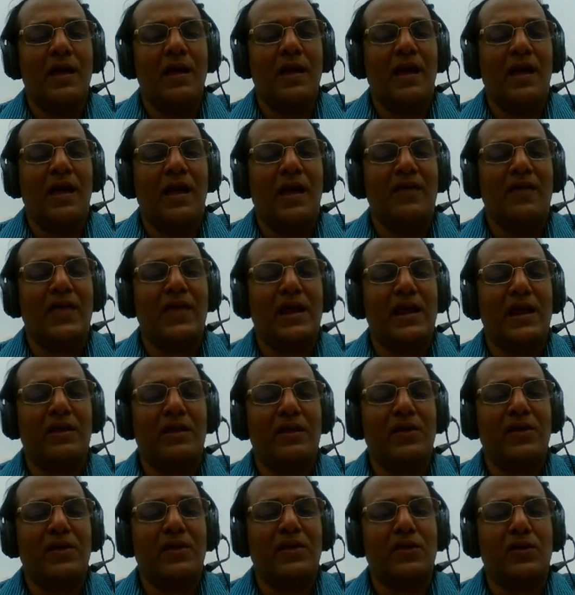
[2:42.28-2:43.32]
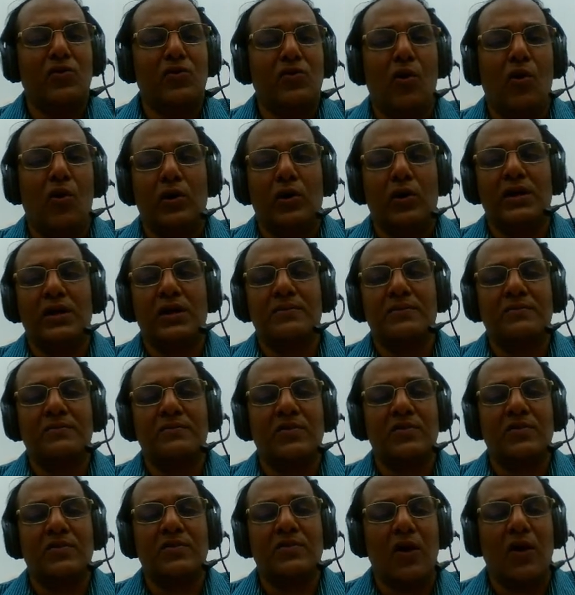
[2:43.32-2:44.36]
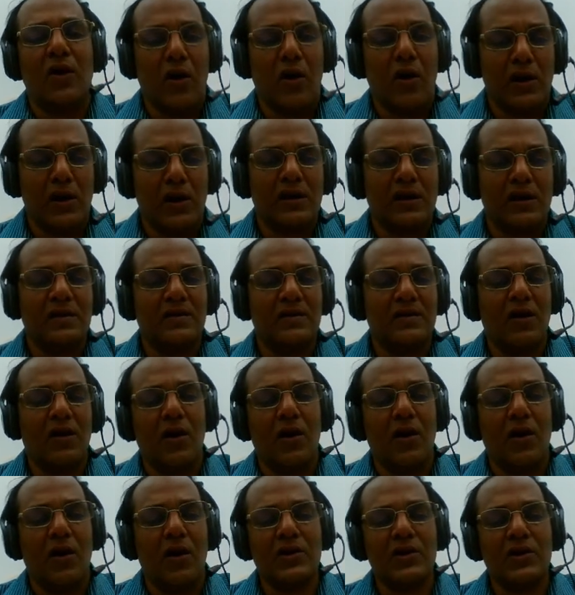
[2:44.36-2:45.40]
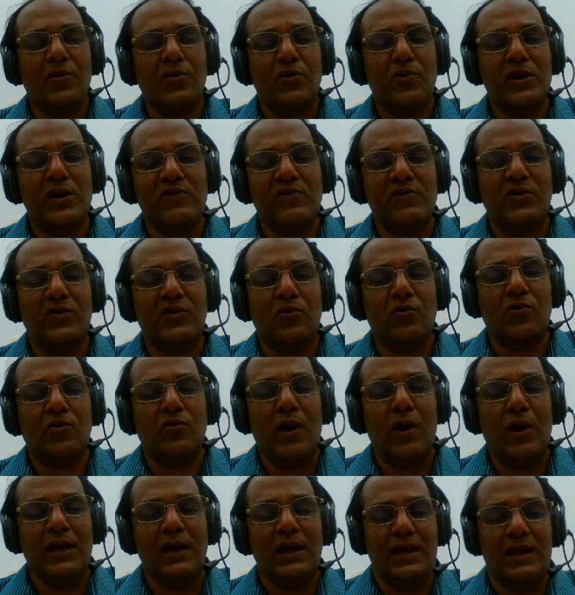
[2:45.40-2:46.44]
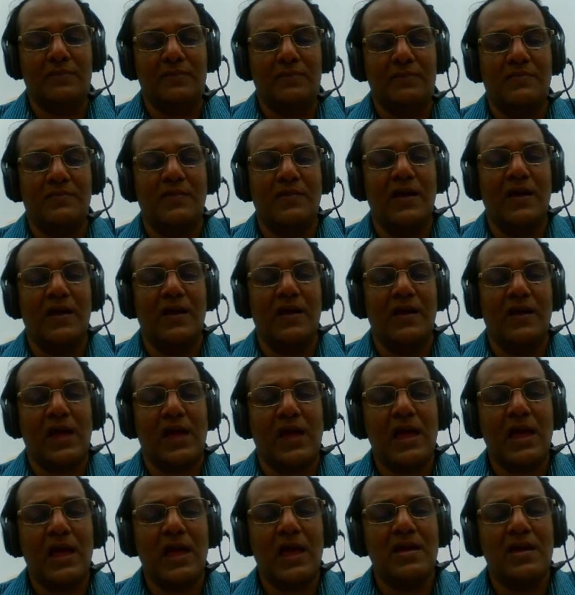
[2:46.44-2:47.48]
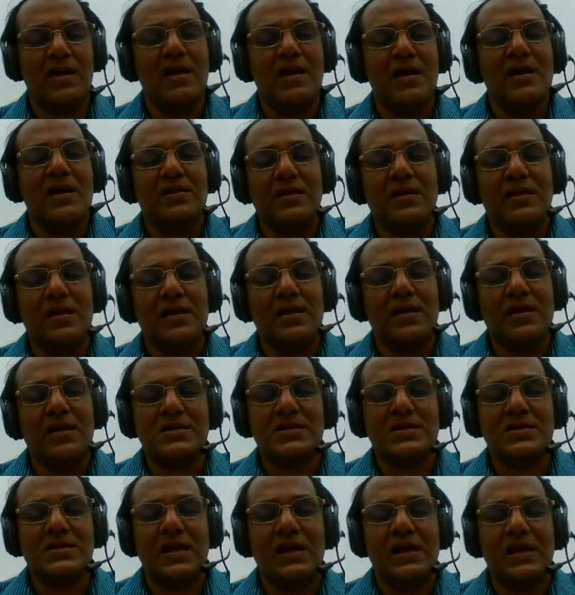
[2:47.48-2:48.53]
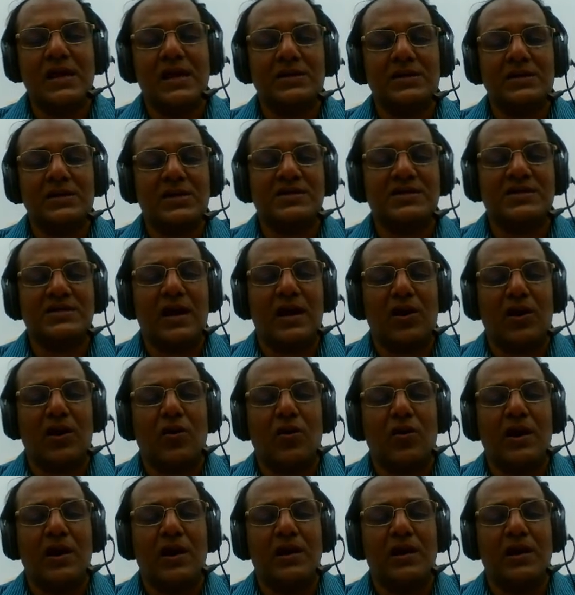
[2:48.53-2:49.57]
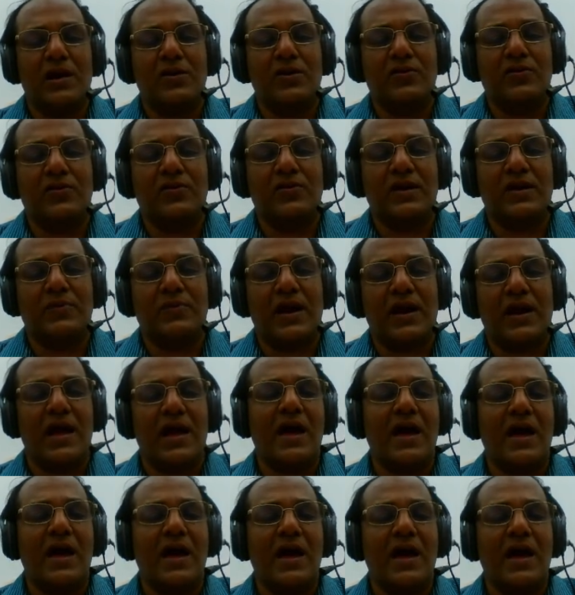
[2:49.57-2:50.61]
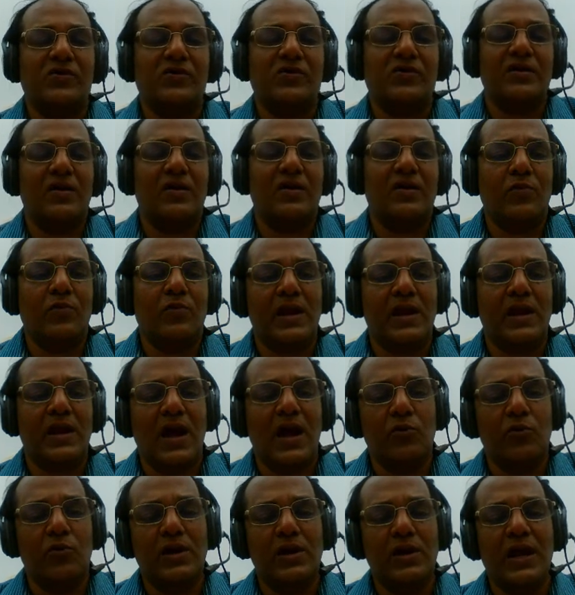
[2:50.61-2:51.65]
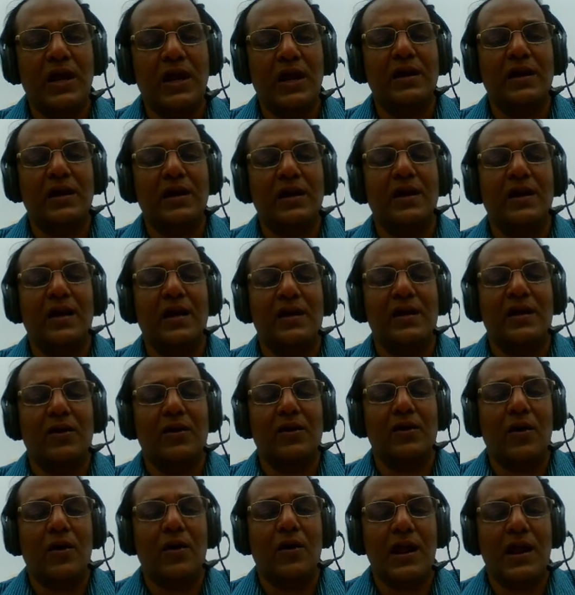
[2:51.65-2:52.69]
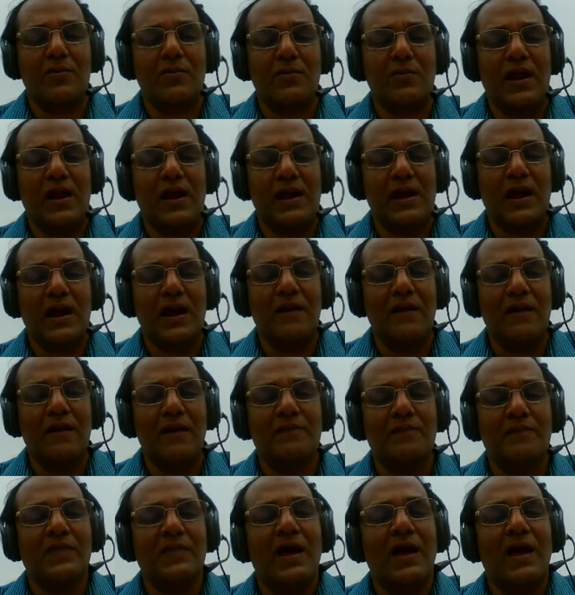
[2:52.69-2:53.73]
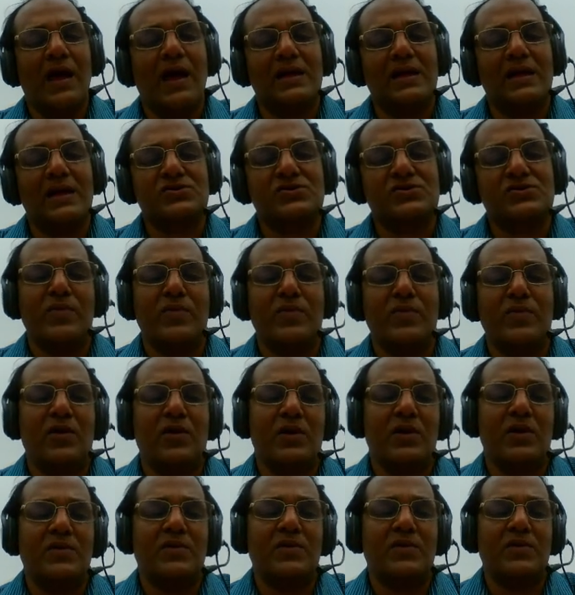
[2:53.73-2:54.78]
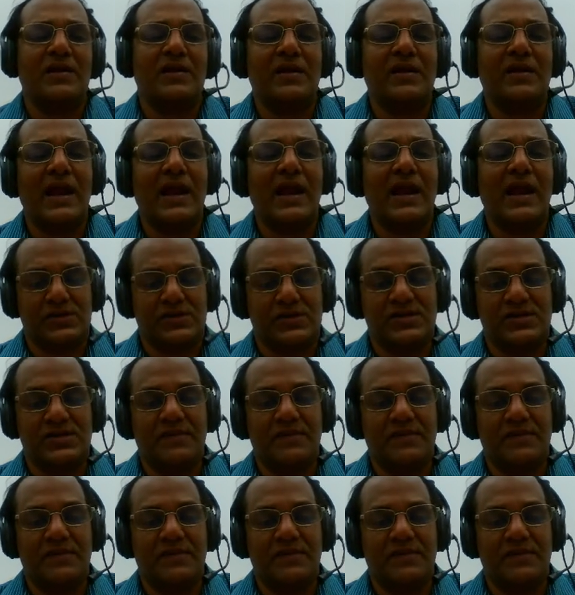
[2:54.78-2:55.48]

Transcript: And then another note on the audio and video quality. Okay, these lectures are recorded using perhaps very outdated recording media, and so may not be the greatest,